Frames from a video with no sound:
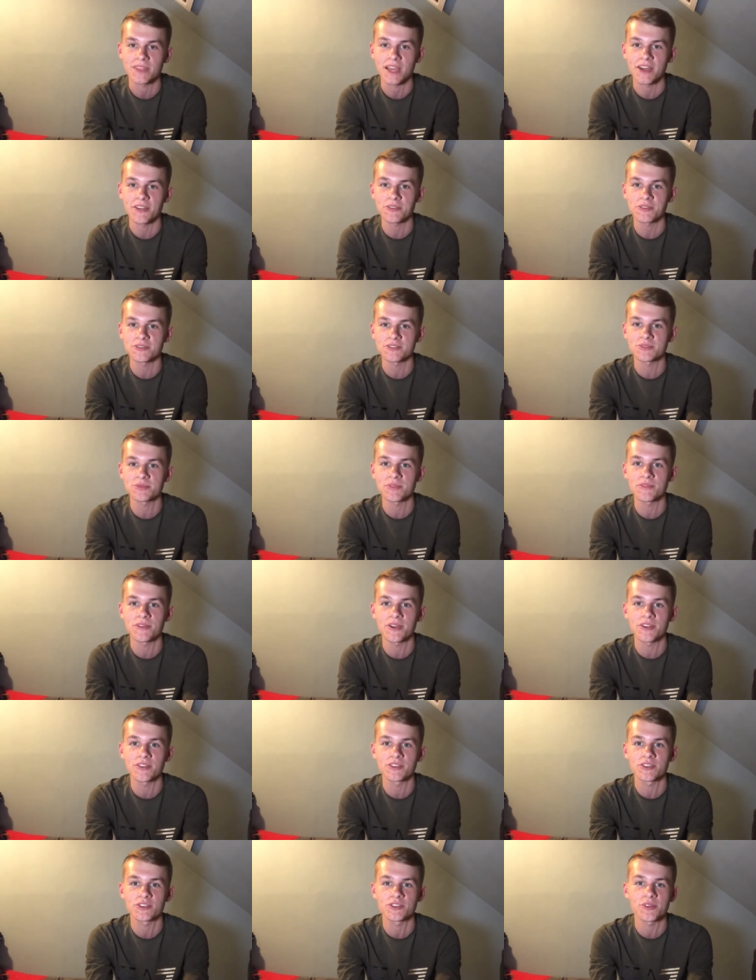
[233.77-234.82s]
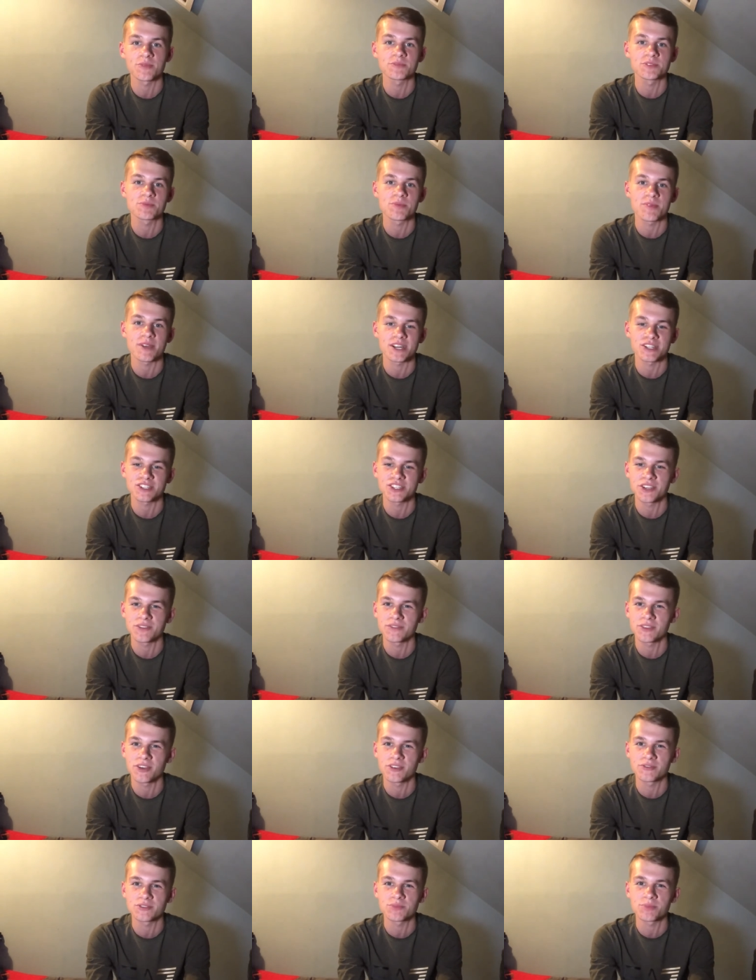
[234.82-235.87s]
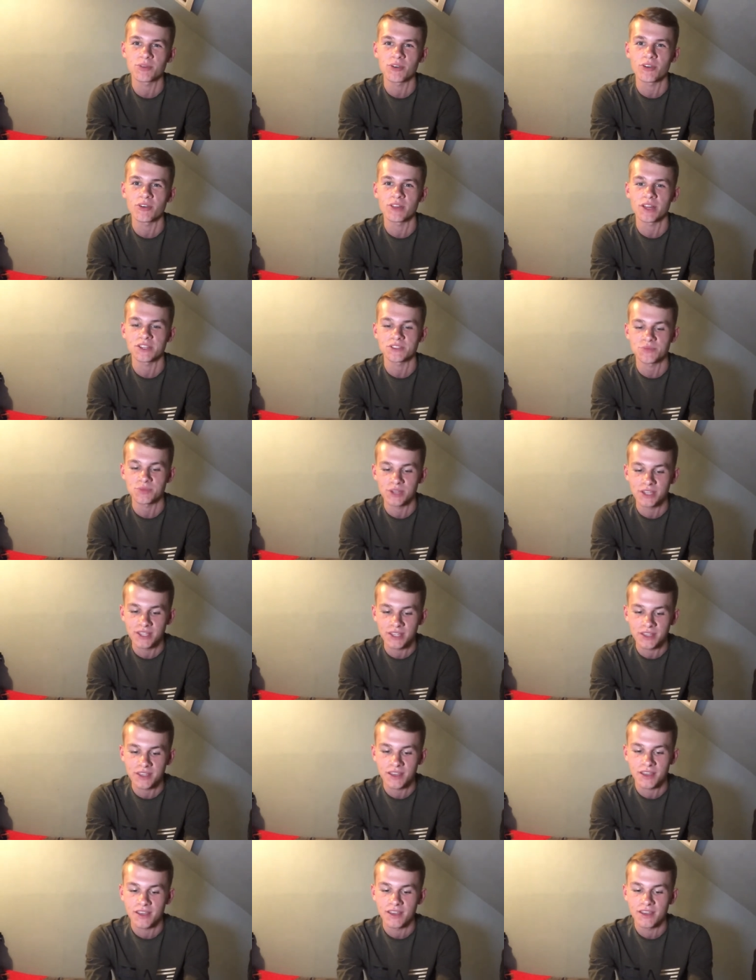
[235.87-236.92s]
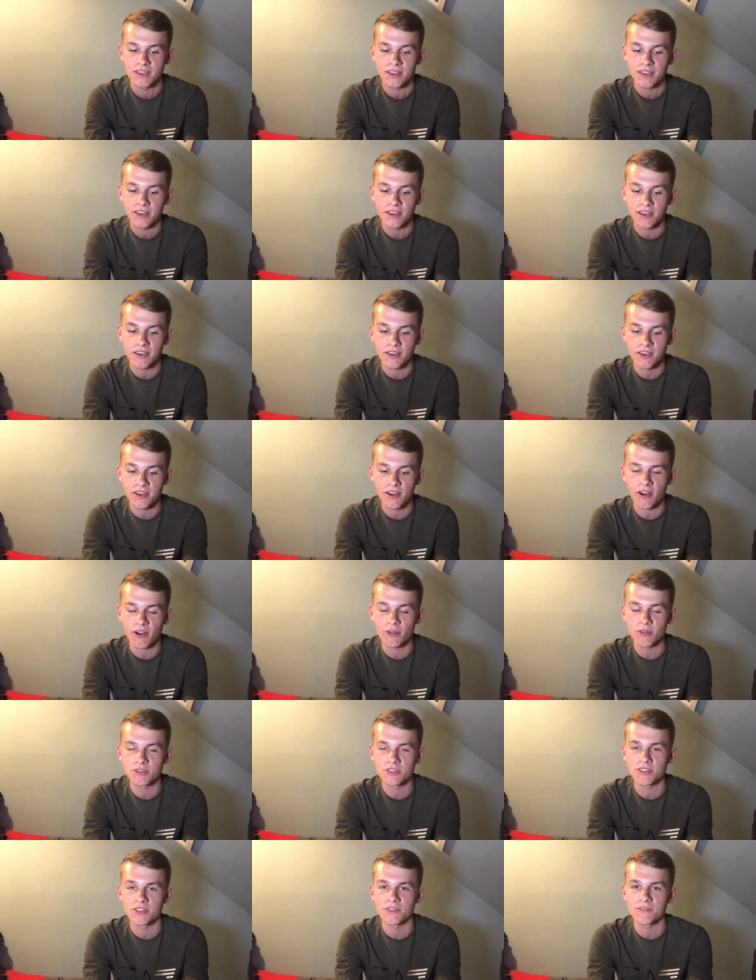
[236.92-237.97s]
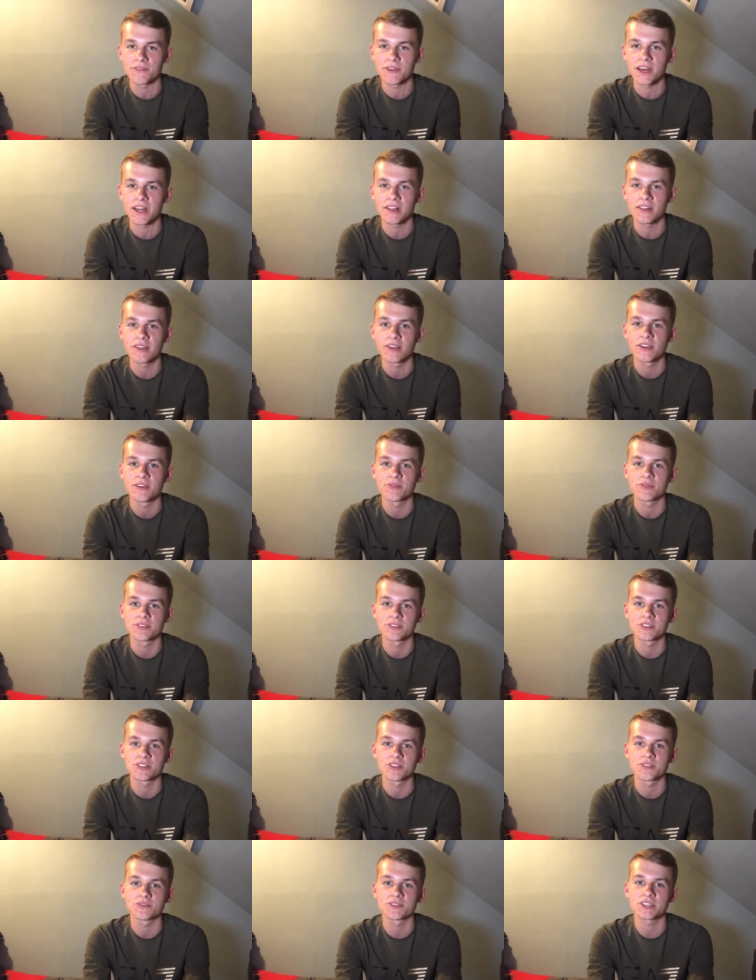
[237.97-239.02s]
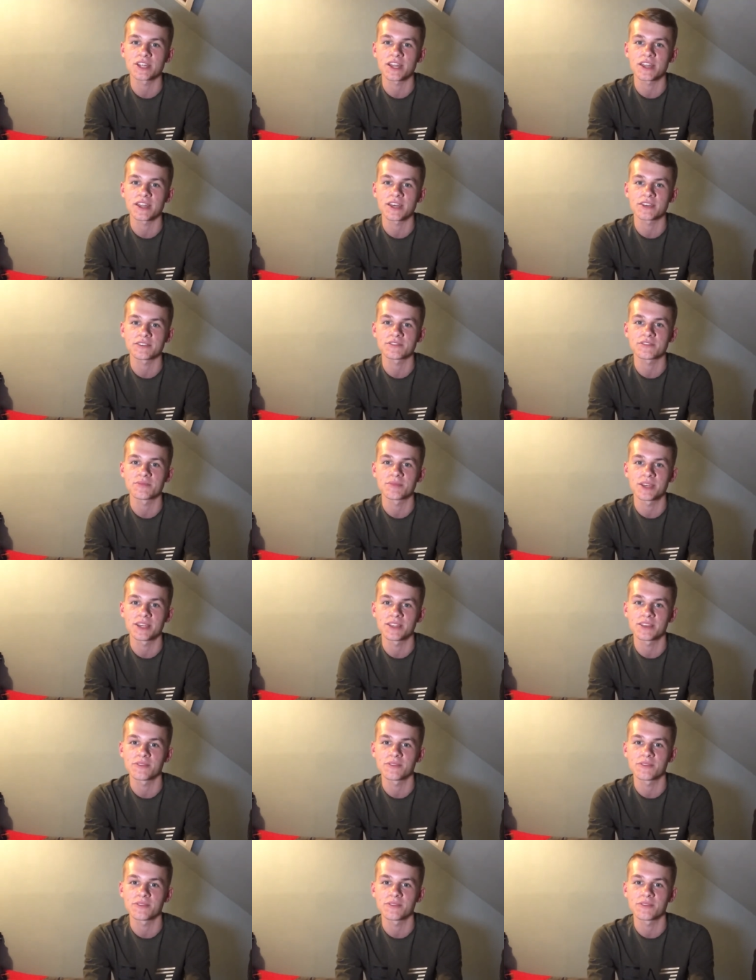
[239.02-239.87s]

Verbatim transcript: I thought, to be fair, in the Grimsby match, even though it was poor last week, Old and Lavelle were the two standouts for me.